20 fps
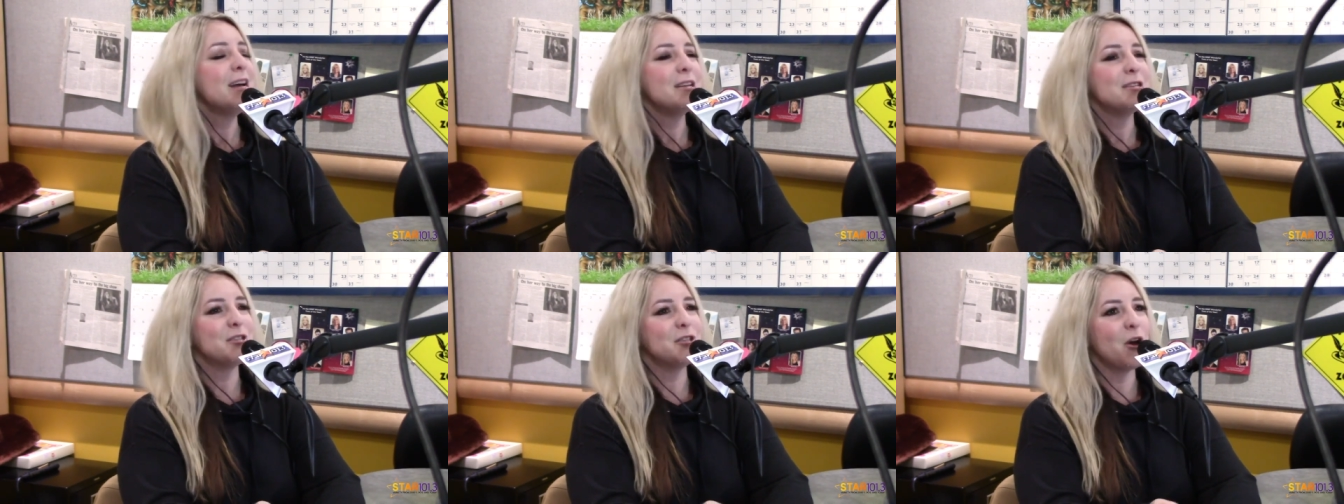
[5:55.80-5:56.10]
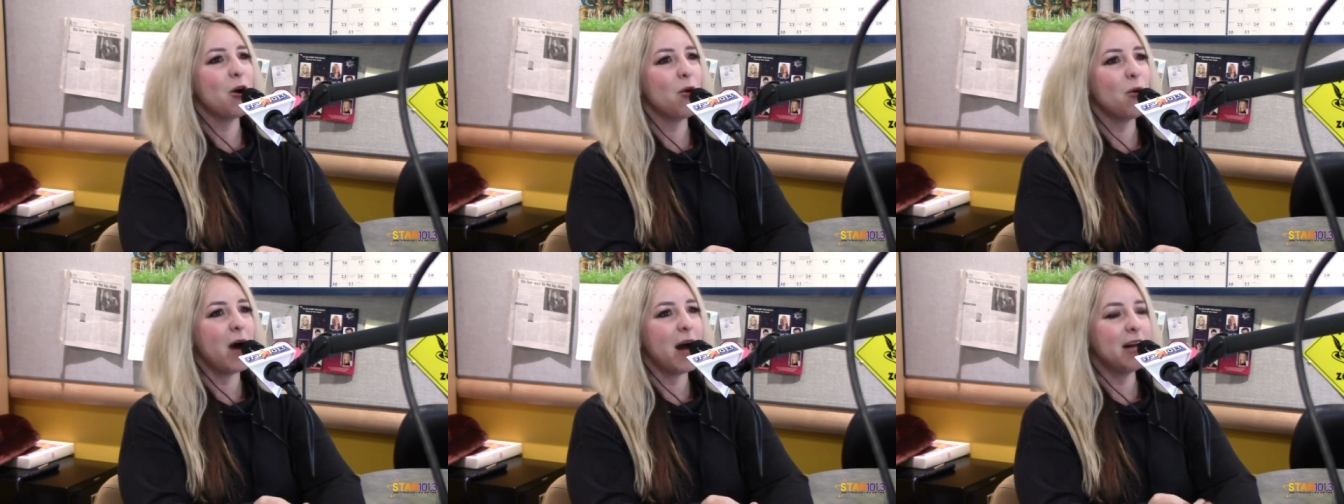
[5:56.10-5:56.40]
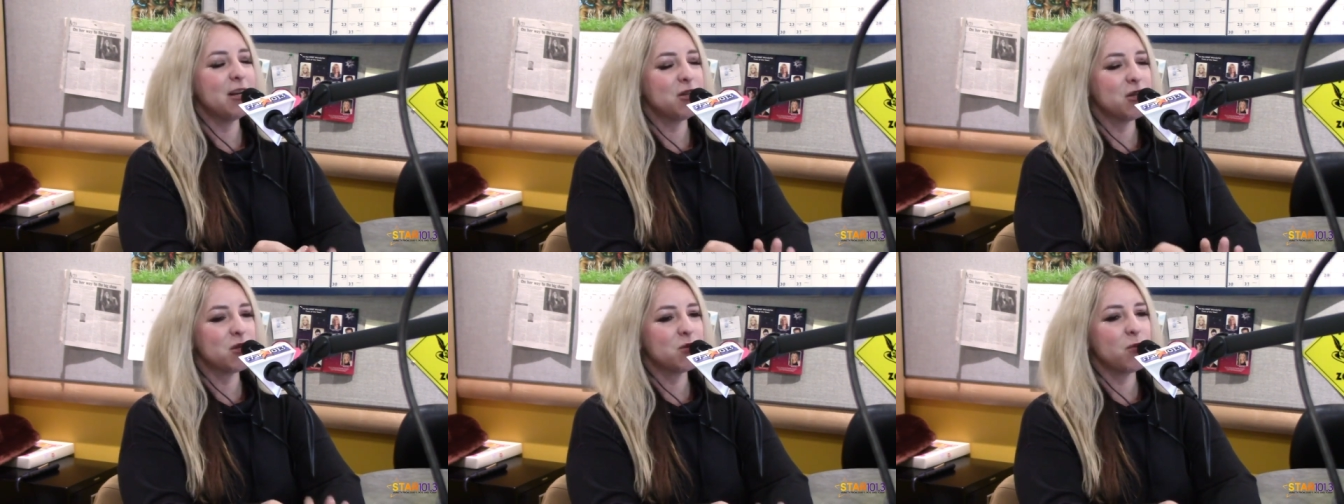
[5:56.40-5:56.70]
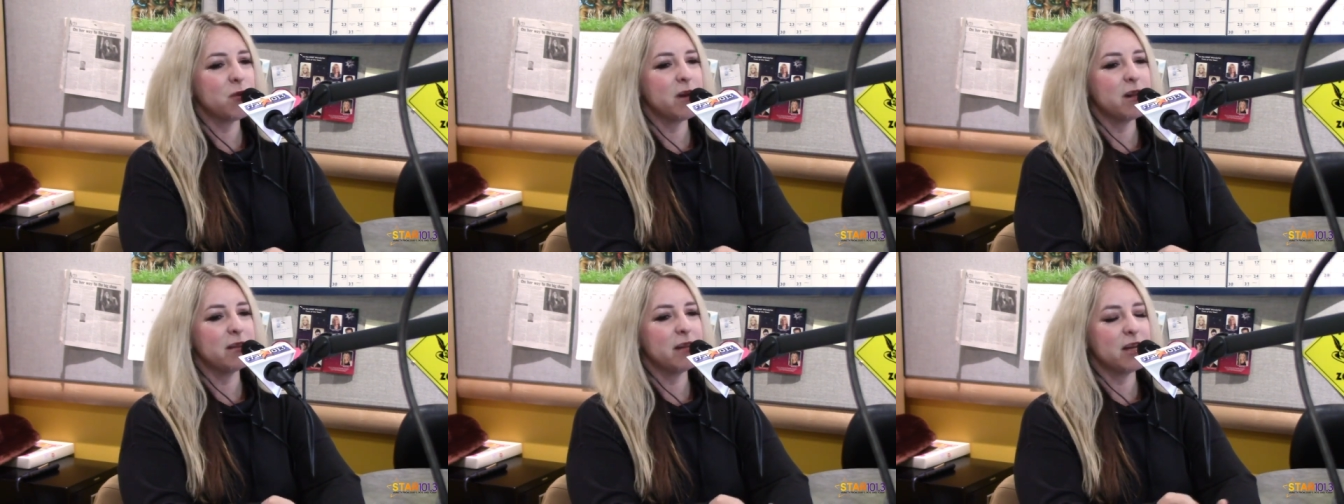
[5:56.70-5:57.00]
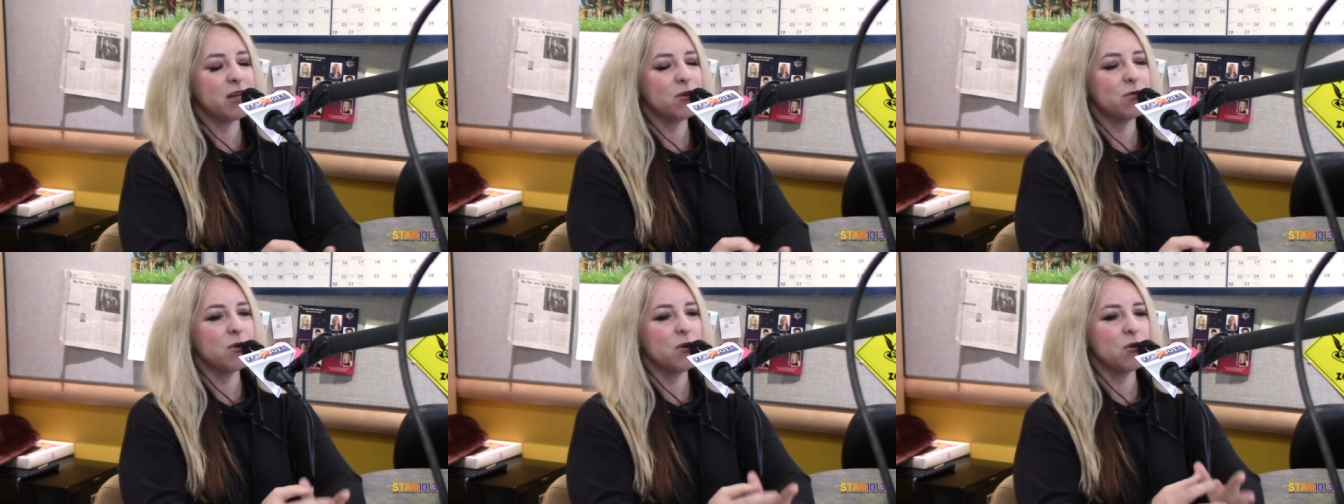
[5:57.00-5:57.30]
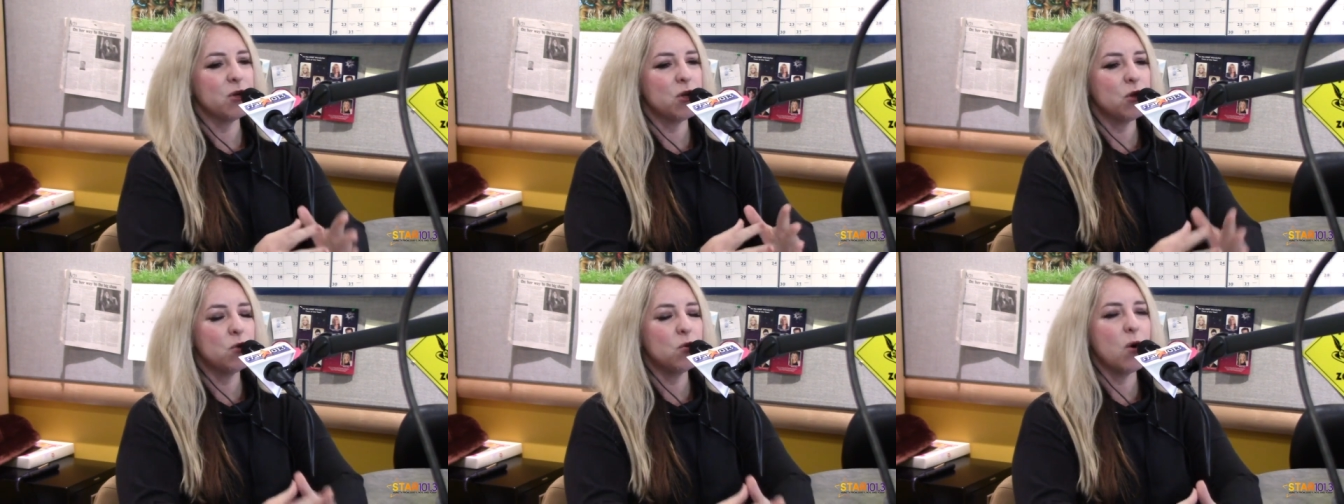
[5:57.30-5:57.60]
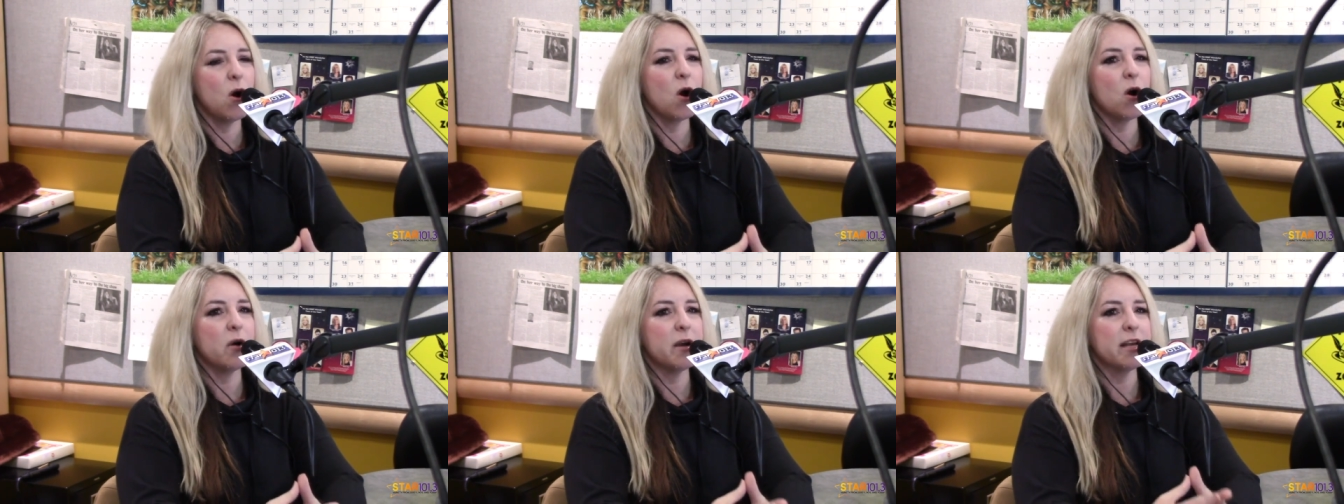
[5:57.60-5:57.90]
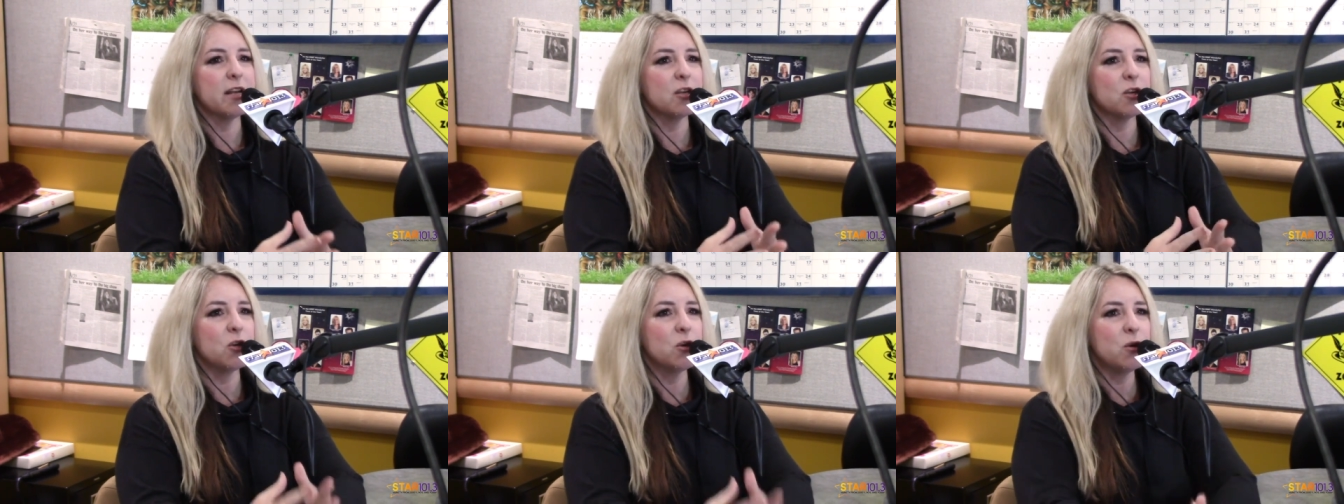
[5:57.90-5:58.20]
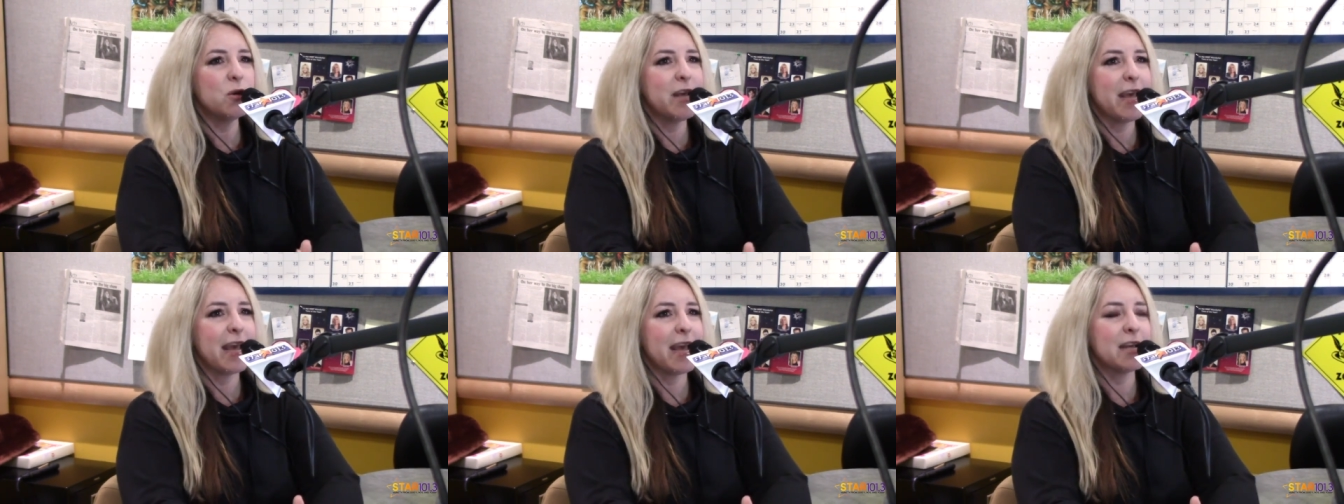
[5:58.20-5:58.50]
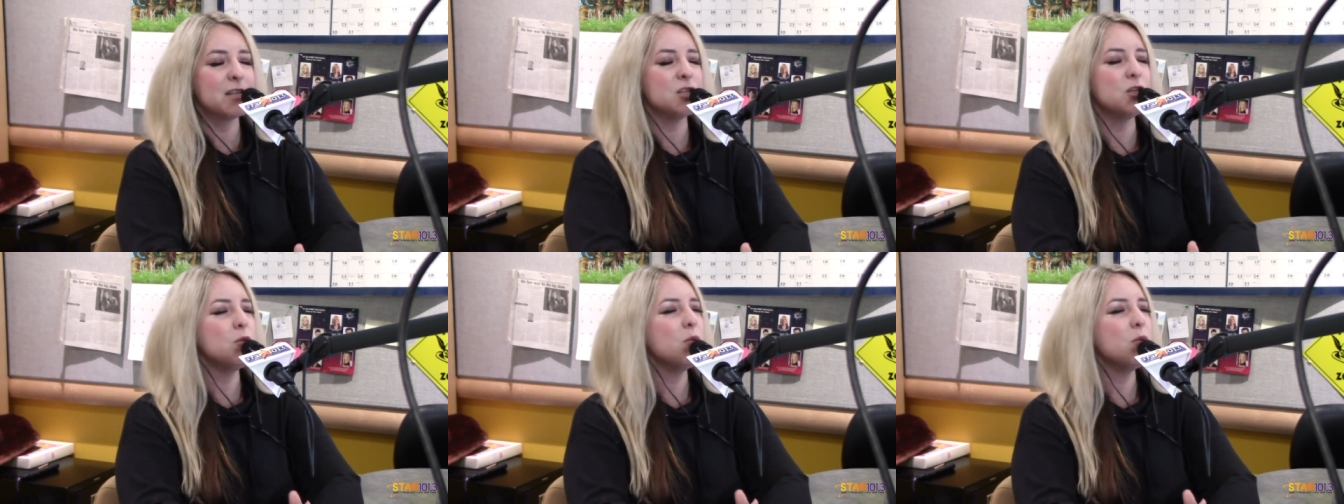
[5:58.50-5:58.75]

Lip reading: So I just want to let you know you are in good hands.